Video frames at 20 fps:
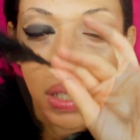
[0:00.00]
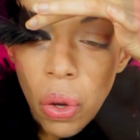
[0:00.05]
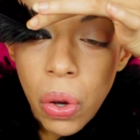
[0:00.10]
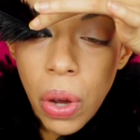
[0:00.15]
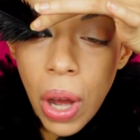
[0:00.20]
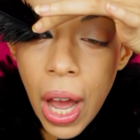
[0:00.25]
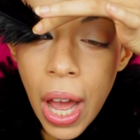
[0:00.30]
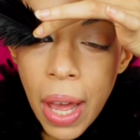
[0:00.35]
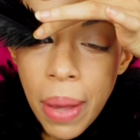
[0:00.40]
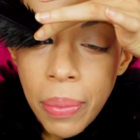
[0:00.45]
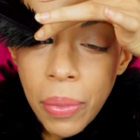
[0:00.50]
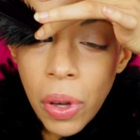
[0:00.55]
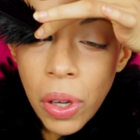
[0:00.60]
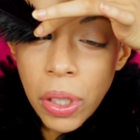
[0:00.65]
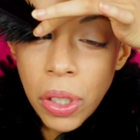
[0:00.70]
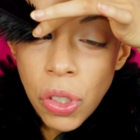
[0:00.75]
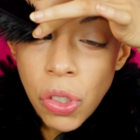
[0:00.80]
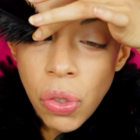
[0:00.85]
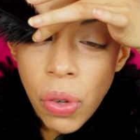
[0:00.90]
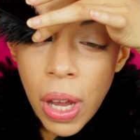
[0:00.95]
Well, I'm
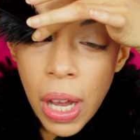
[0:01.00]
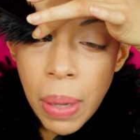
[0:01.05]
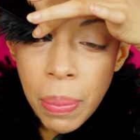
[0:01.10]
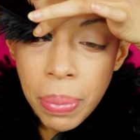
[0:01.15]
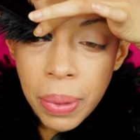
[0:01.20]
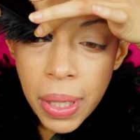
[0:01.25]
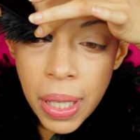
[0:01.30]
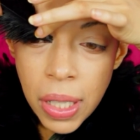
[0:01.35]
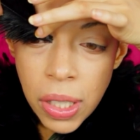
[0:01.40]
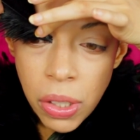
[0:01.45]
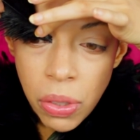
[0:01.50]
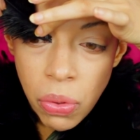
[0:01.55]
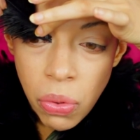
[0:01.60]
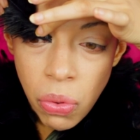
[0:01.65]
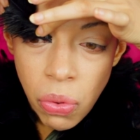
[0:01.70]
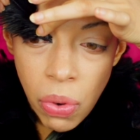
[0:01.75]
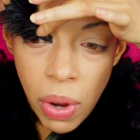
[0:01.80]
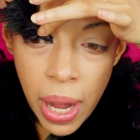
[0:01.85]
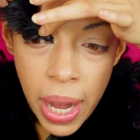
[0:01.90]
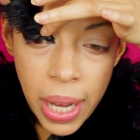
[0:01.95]
going to try and place it
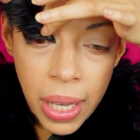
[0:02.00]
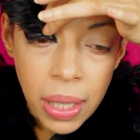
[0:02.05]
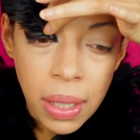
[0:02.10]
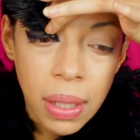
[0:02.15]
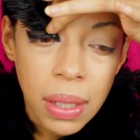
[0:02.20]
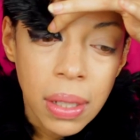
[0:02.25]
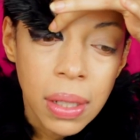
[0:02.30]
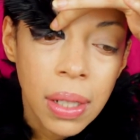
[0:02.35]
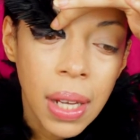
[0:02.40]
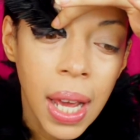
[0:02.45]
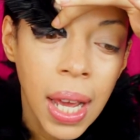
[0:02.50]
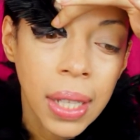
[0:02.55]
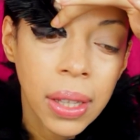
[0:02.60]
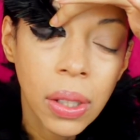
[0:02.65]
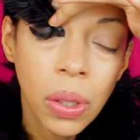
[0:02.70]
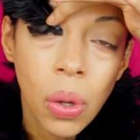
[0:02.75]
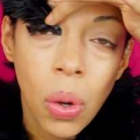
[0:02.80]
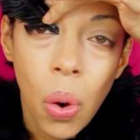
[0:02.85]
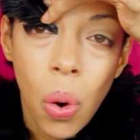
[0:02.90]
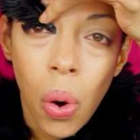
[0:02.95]
right at
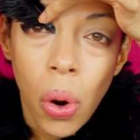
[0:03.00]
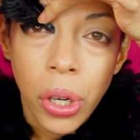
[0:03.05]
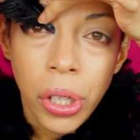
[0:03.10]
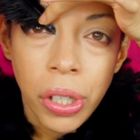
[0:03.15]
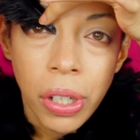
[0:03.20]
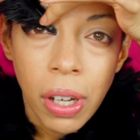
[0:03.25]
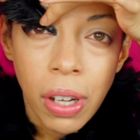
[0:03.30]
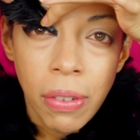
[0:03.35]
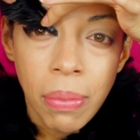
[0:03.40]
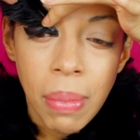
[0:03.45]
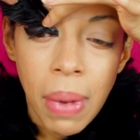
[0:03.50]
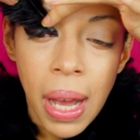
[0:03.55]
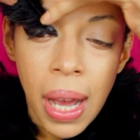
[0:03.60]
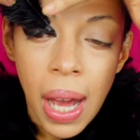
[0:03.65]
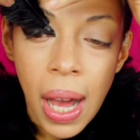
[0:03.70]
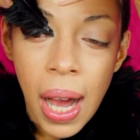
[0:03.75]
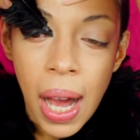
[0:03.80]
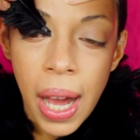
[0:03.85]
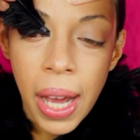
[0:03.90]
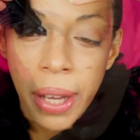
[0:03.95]
the corner of my
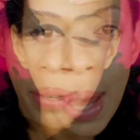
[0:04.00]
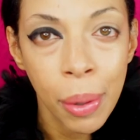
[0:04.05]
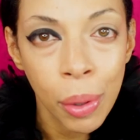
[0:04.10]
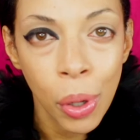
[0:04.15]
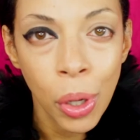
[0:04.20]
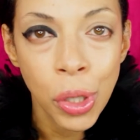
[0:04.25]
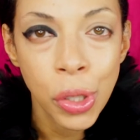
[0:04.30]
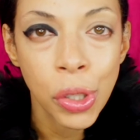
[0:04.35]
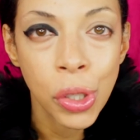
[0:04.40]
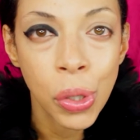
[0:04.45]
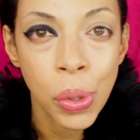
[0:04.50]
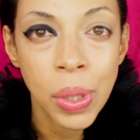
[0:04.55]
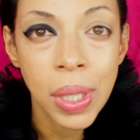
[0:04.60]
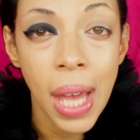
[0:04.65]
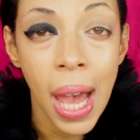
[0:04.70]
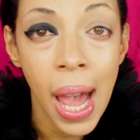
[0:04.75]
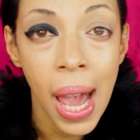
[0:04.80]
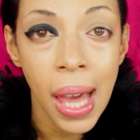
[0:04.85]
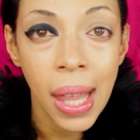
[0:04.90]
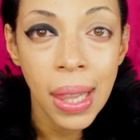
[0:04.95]
eye. I'm going to use
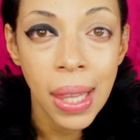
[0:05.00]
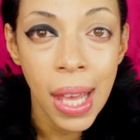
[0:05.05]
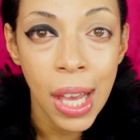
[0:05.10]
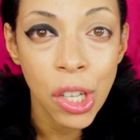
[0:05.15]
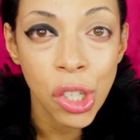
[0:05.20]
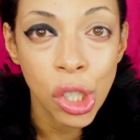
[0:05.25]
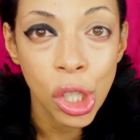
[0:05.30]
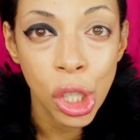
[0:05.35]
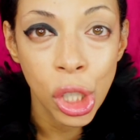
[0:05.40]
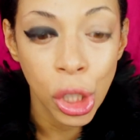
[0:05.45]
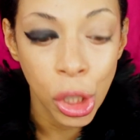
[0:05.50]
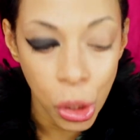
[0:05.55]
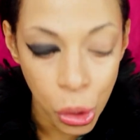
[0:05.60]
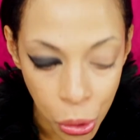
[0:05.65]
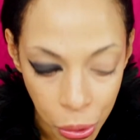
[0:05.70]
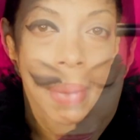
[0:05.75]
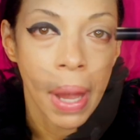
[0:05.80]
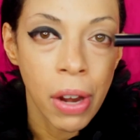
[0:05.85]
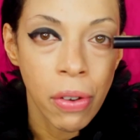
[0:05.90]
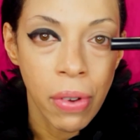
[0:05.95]
eyelash
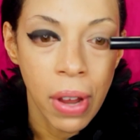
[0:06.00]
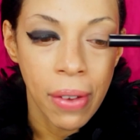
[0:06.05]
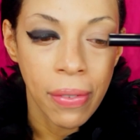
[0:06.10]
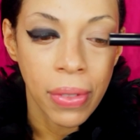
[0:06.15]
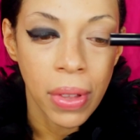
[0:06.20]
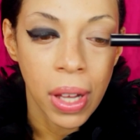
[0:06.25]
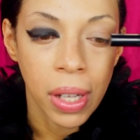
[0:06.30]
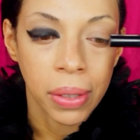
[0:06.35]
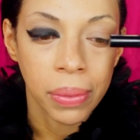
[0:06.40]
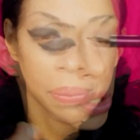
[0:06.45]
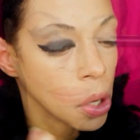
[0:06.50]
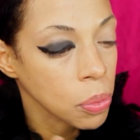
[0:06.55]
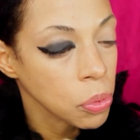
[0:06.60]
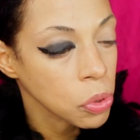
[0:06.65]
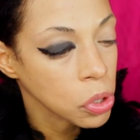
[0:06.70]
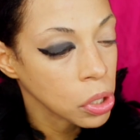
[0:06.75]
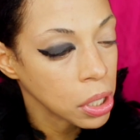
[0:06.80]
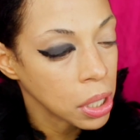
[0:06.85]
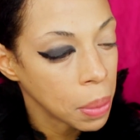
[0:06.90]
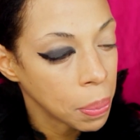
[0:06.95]
glue by Revlon. So I'm
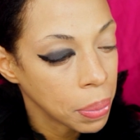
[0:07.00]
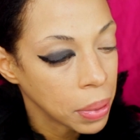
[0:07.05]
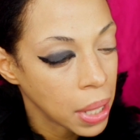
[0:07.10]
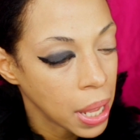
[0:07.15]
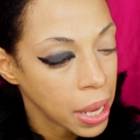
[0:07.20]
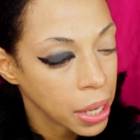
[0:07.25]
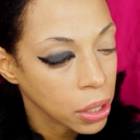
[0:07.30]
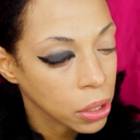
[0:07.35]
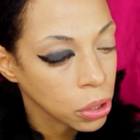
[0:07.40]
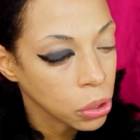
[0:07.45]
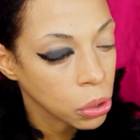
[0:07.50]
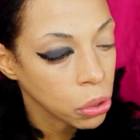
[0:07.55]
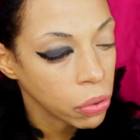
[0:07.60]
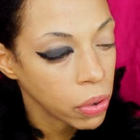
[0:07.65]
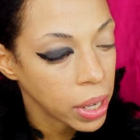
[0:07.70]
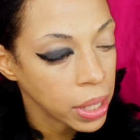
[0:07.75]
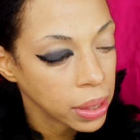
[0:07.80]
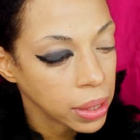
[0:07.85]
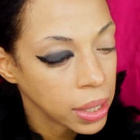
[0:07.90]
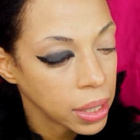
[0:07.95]
just gonna apply glue
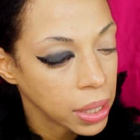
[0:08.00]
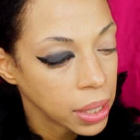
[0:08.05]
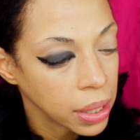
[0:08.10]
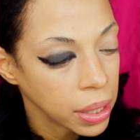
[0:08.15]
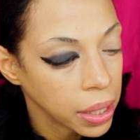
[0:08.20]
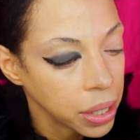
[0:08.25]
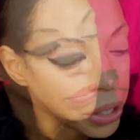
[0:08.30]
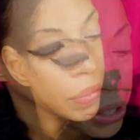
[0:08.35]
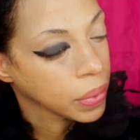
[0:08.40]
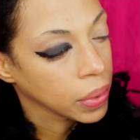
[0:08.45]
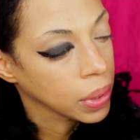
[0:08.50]
right then and there.